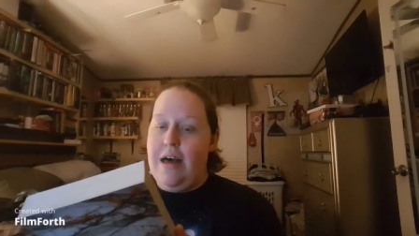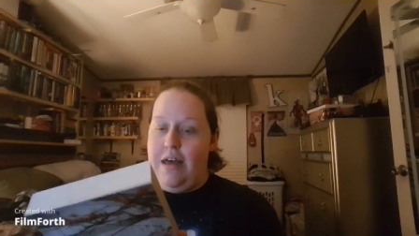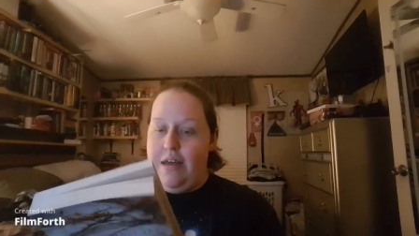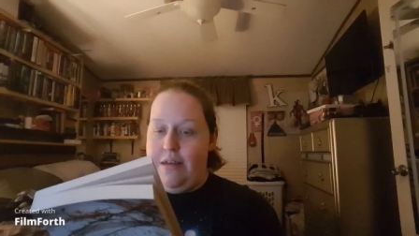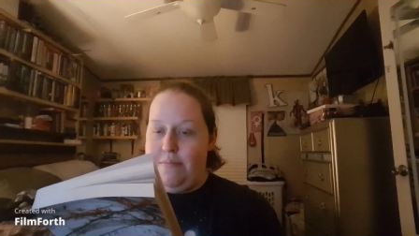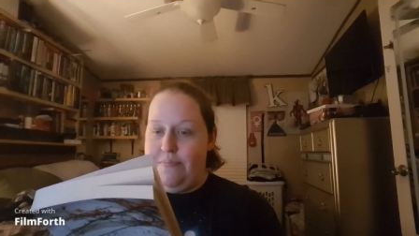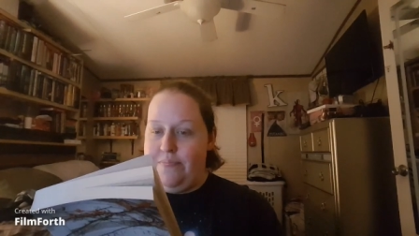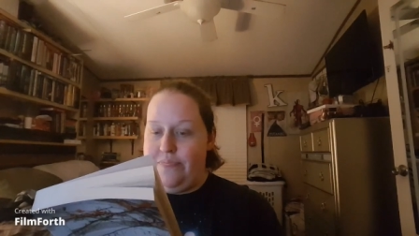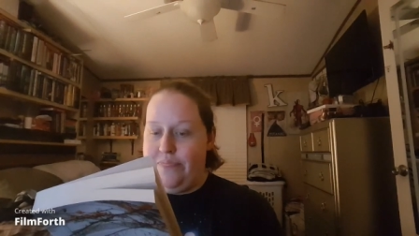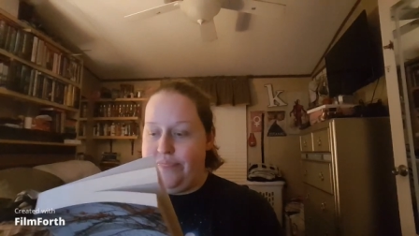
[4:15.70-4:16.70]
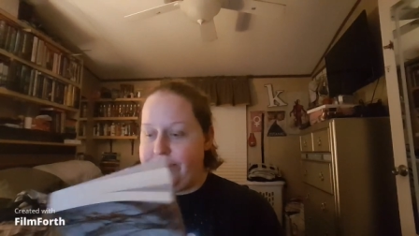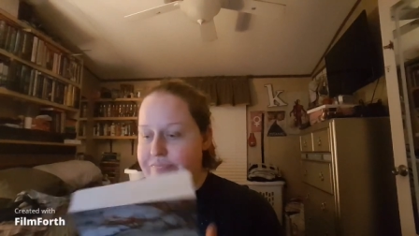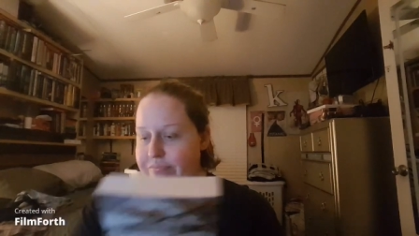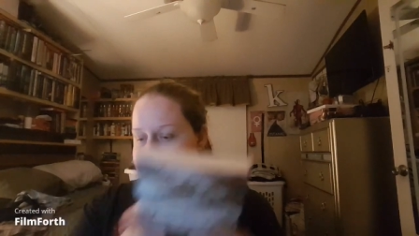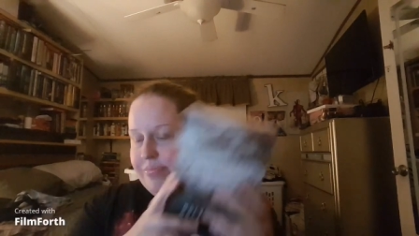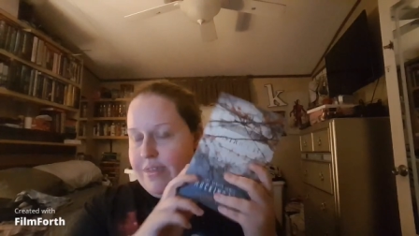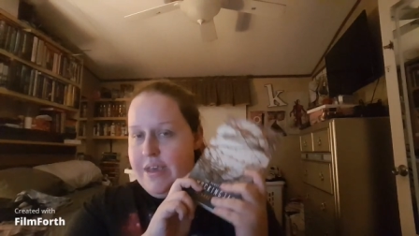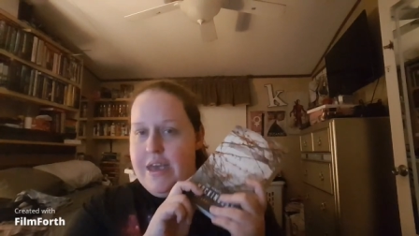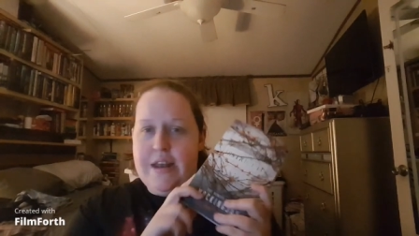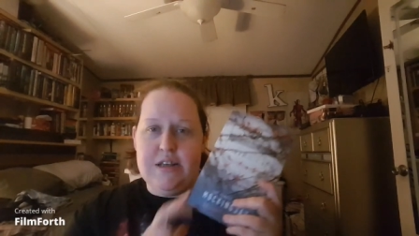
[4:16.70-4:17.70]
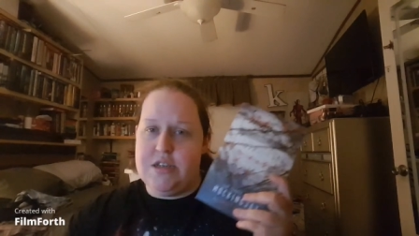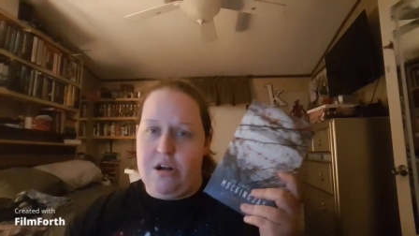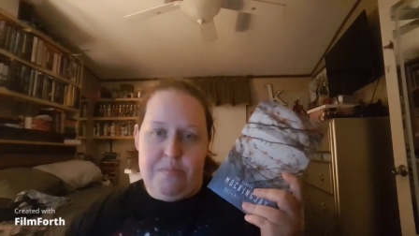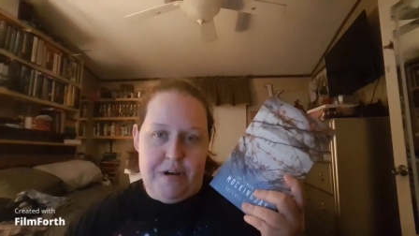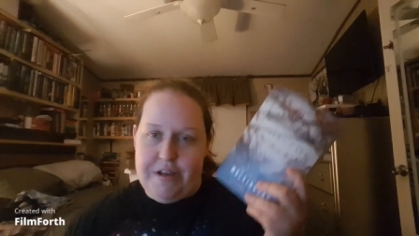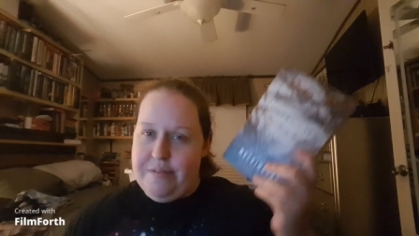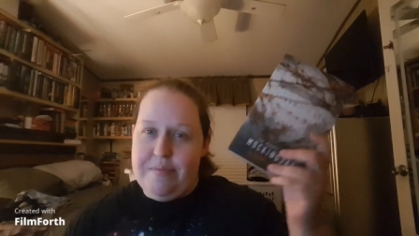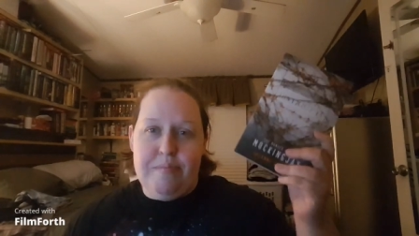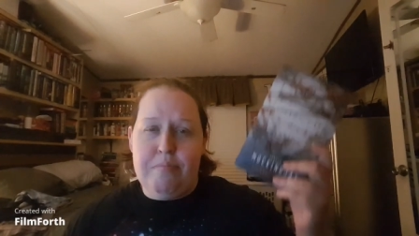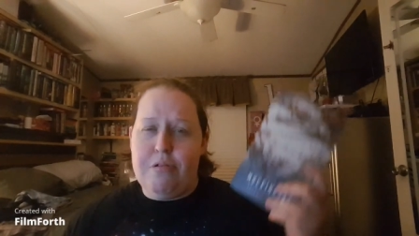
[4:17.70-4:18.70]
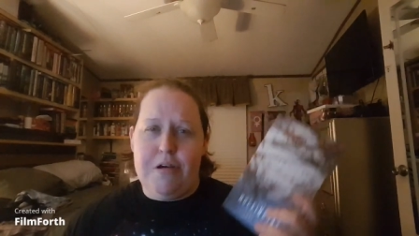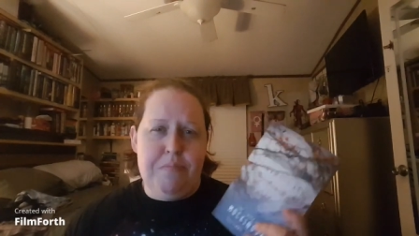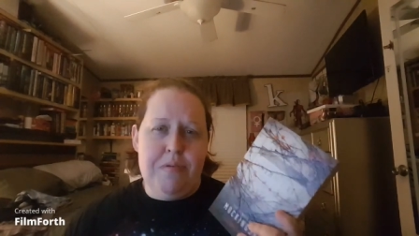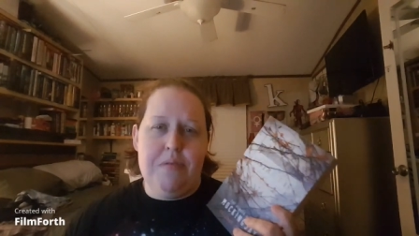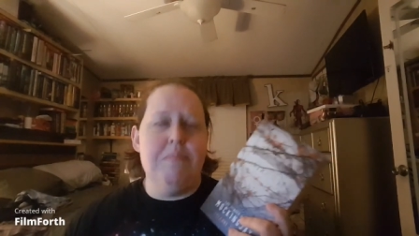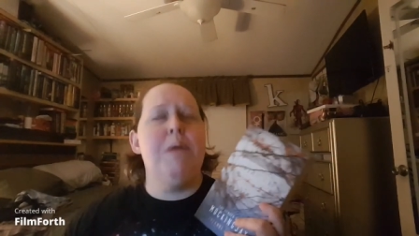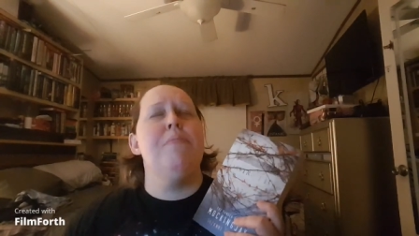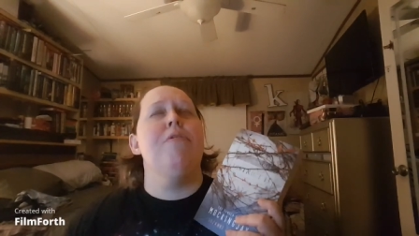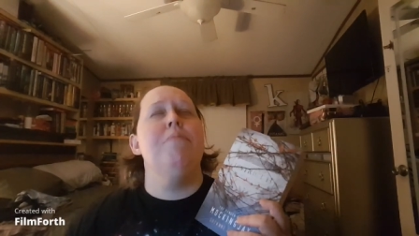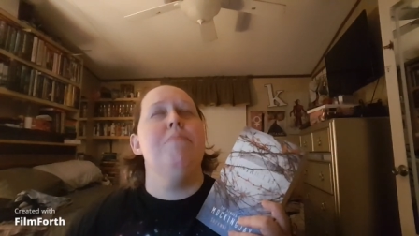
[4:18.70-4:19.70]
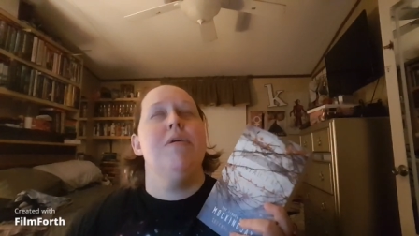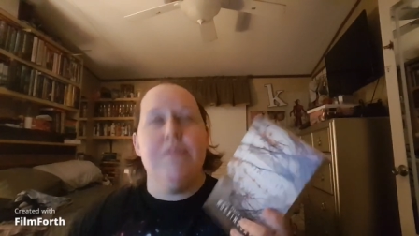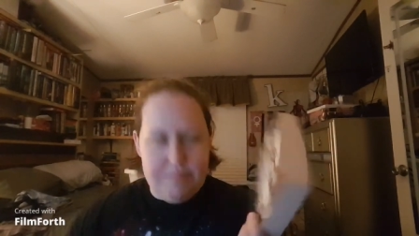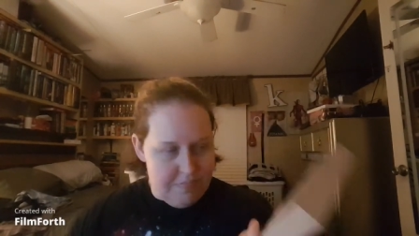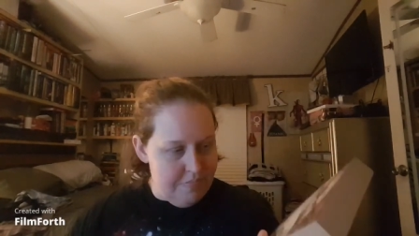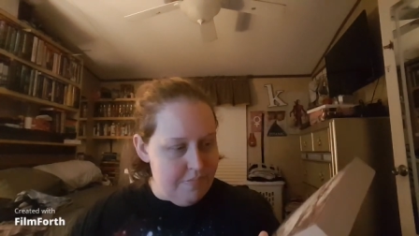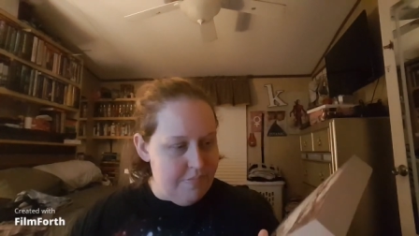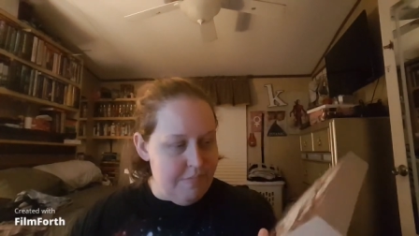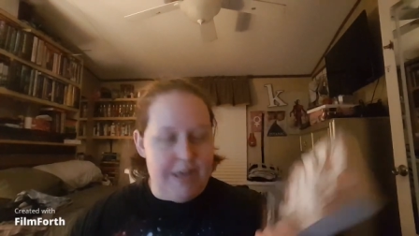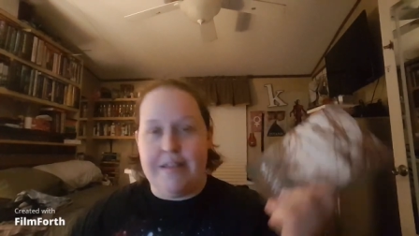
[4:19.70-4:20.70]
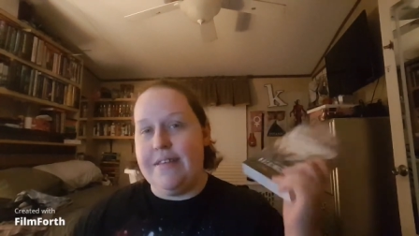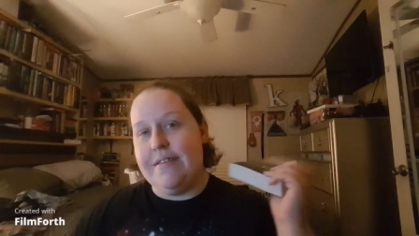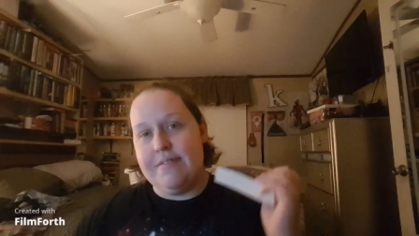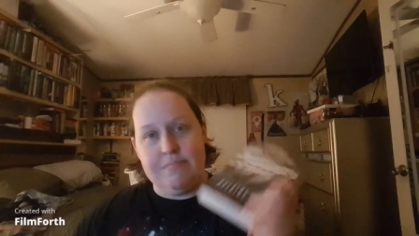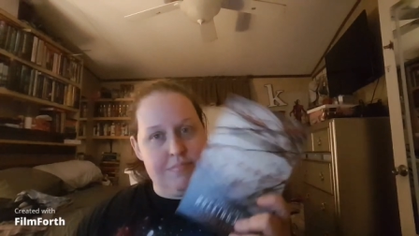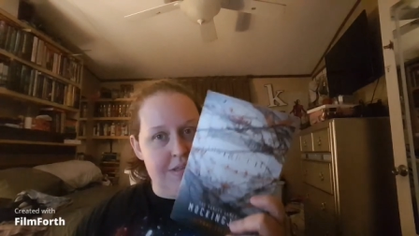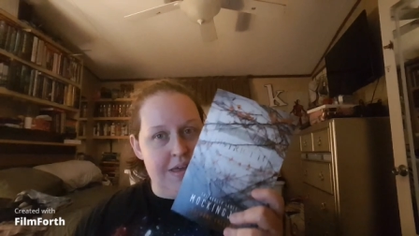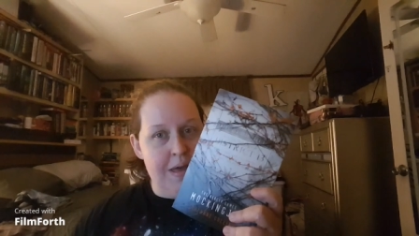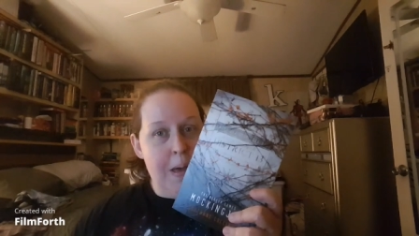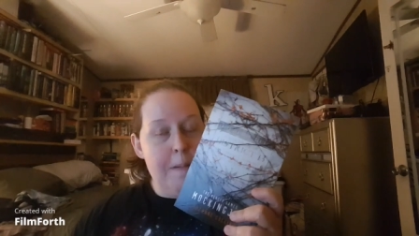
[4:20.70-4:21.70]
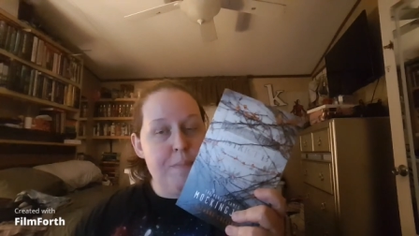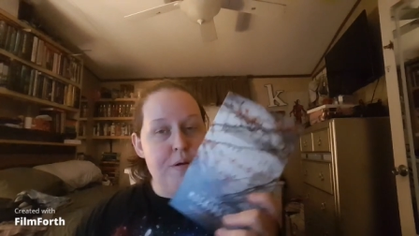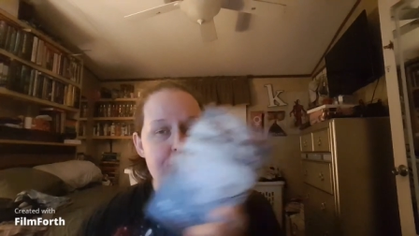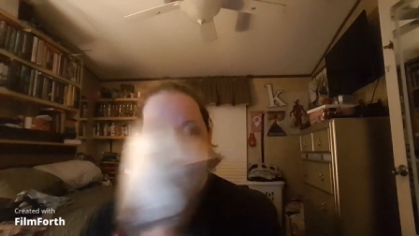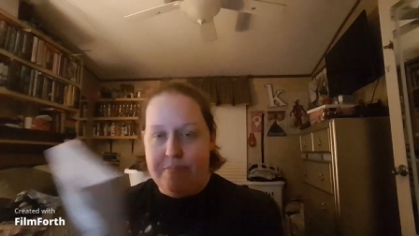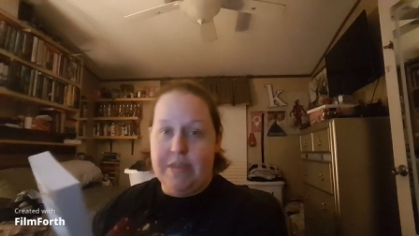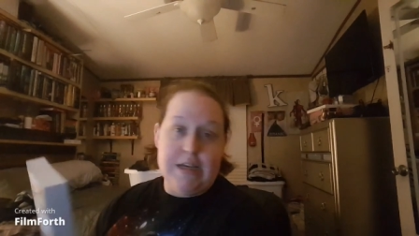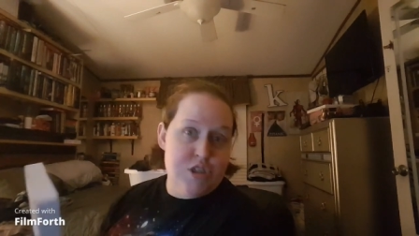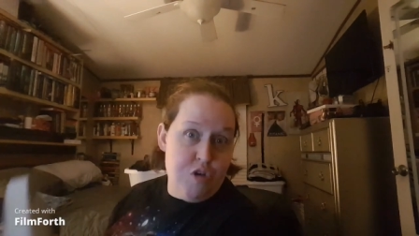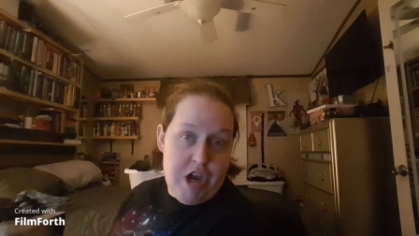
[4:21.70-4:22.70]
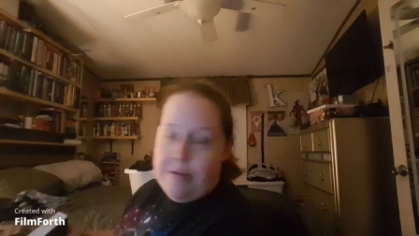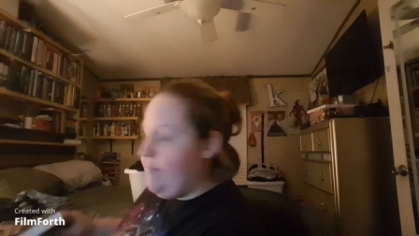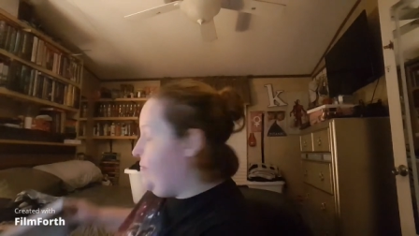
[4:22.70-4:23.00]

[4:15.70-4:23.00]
um, and it's heartbreaking. Prim, my Prim, but Prim, that's three.